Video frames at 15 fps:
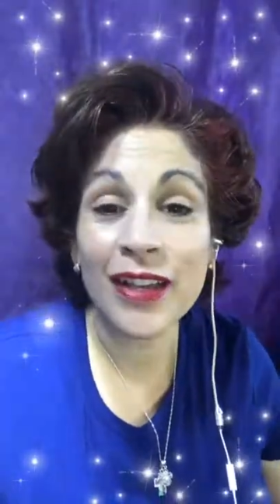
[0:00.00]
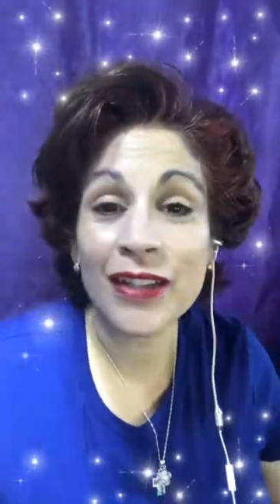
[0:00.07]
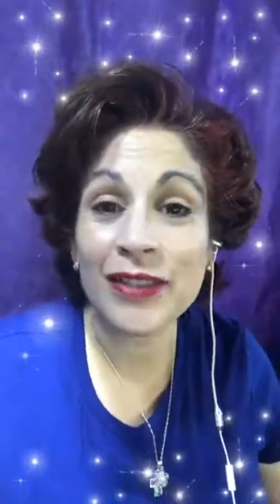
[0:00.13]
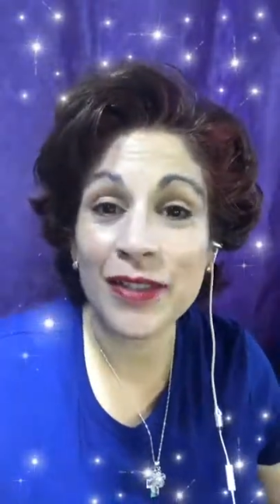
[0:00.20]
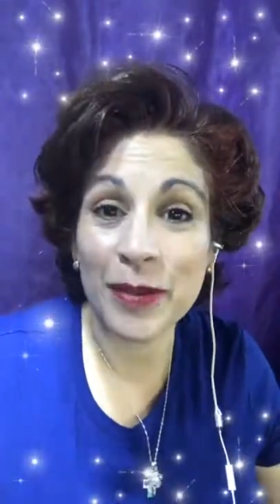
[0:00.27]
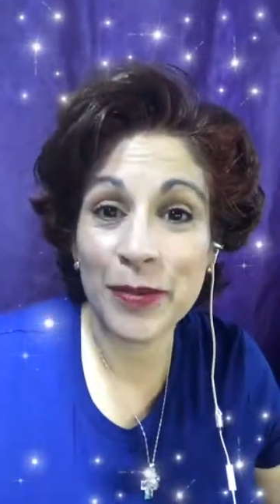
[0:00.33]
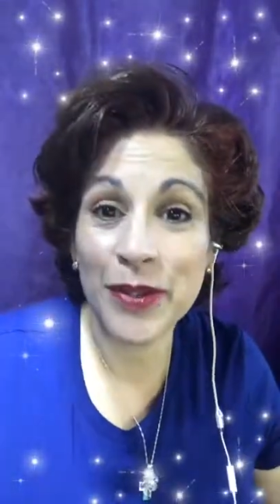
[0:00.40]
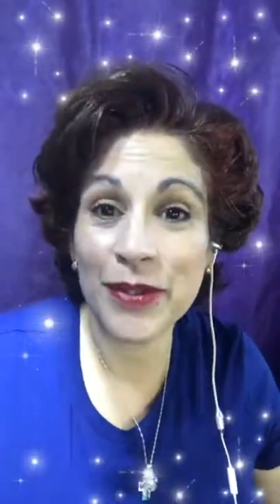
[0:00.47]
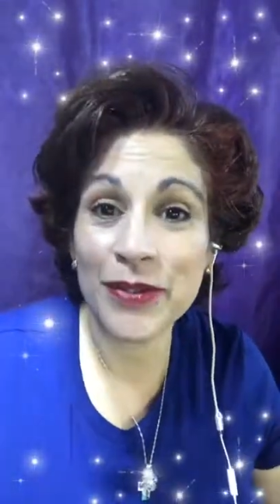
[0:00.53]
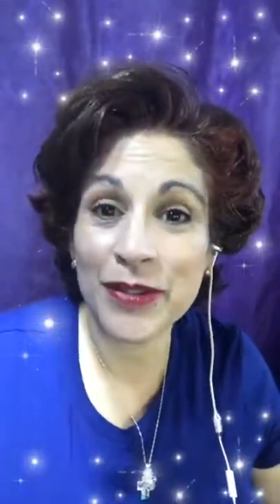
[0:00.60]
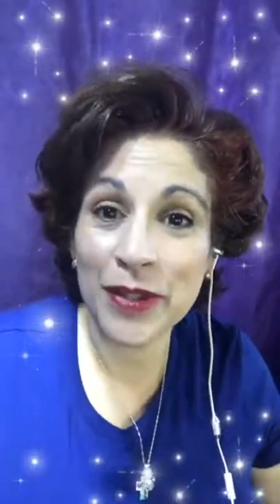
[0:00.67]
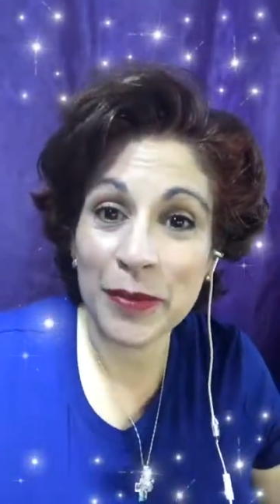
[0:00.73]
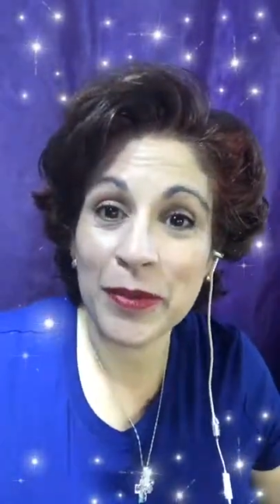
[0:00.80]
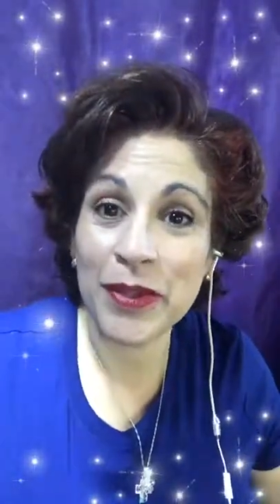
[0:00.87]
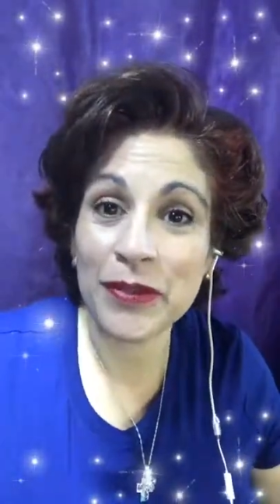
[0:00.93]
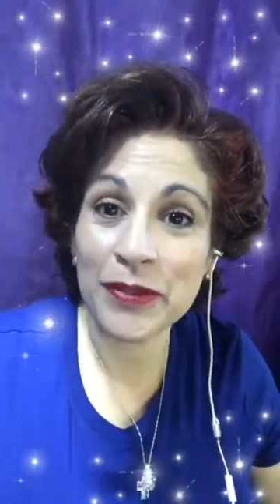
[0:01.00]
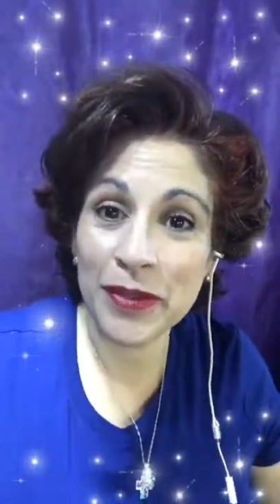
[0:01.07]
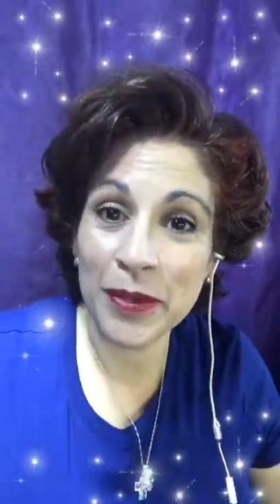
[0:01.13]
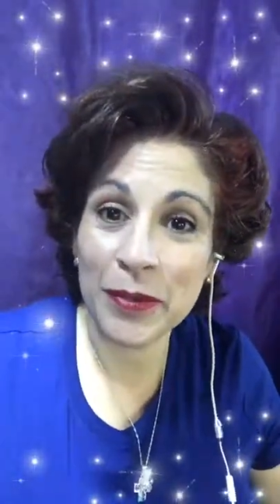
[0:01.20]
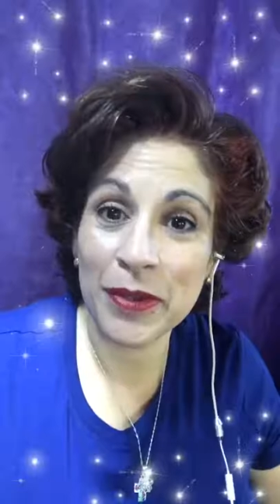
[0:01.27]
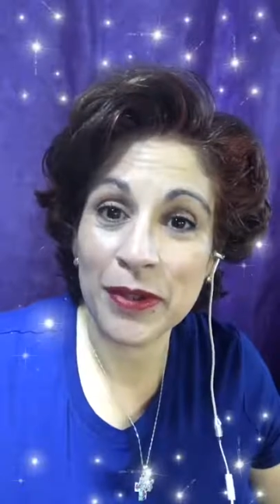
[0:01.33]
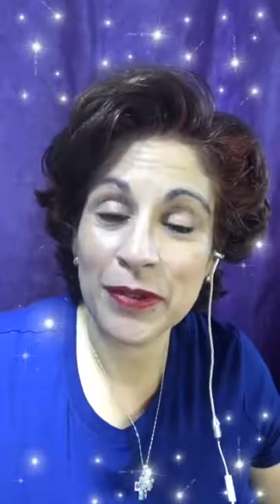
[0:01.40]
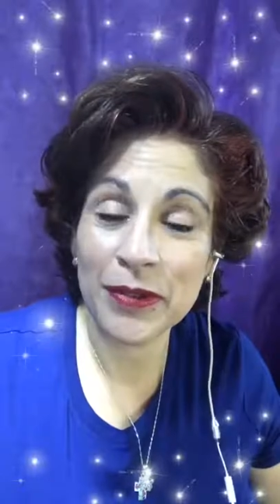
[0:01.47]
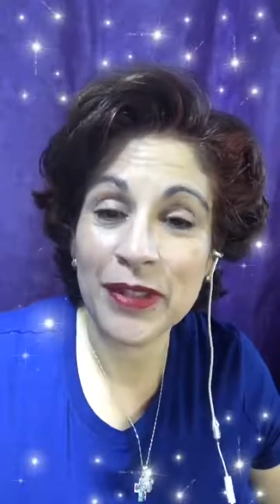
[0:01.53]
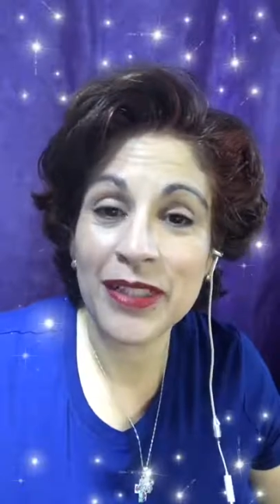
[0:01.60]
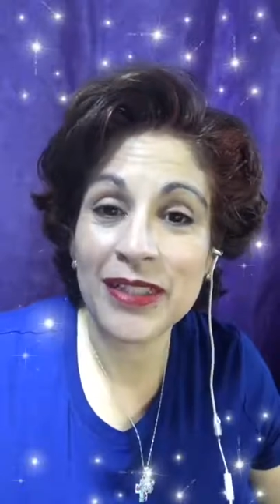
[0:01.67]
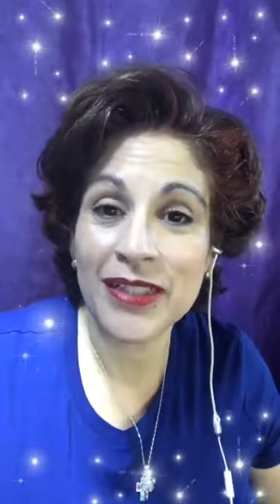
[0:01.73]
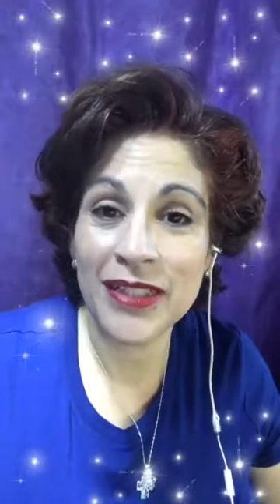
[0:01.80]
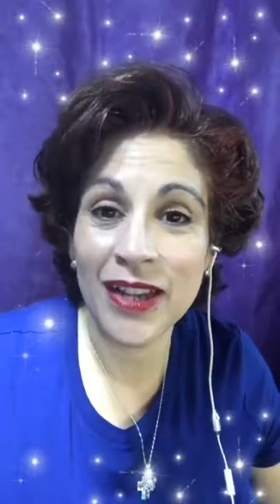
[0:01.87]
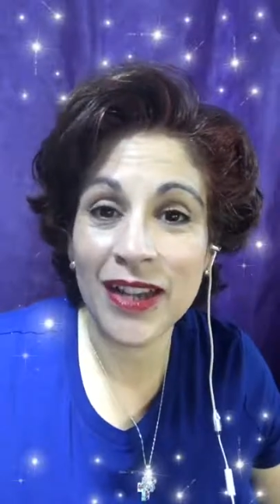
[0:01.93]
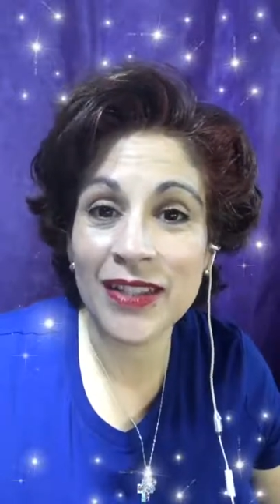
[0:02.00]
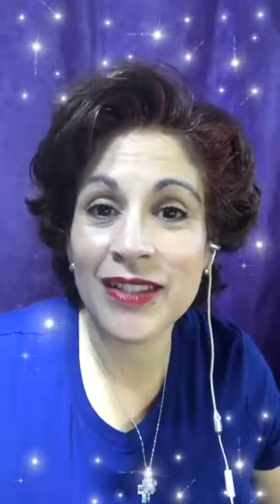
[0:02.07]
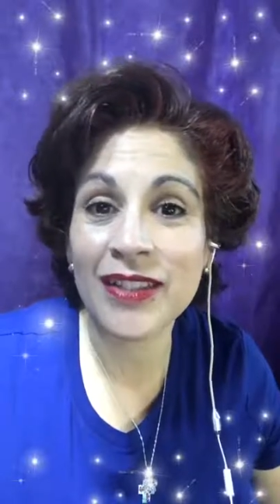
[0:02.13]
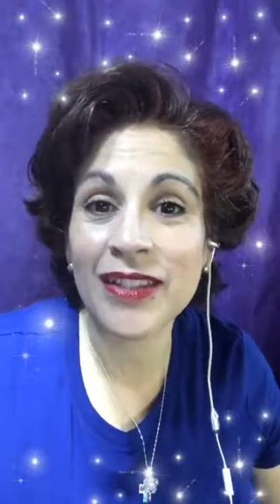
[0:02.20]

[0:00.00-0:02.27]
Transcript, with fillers: w w w dot